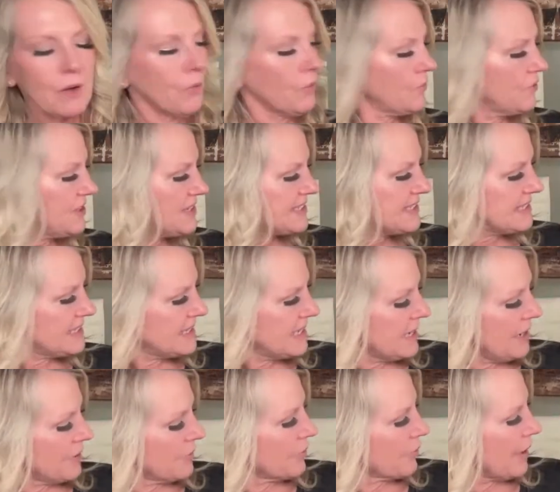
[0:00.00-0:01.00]
this is
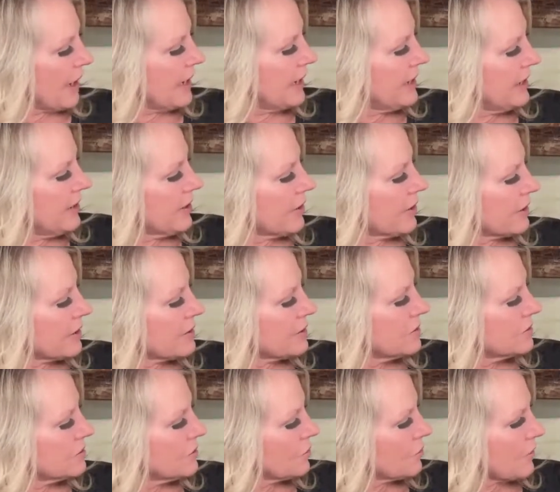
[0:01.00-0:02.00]
it right here,
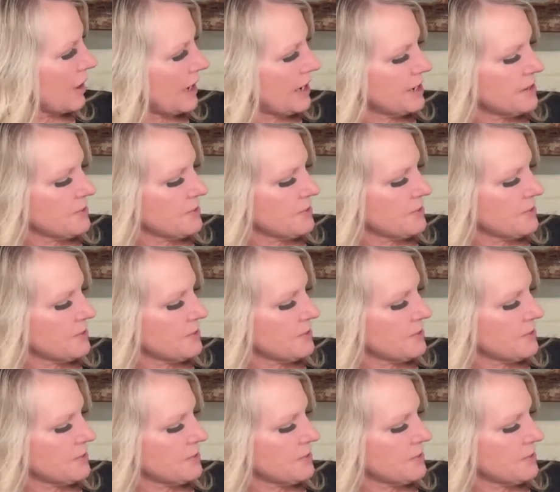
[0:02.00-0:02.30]
right?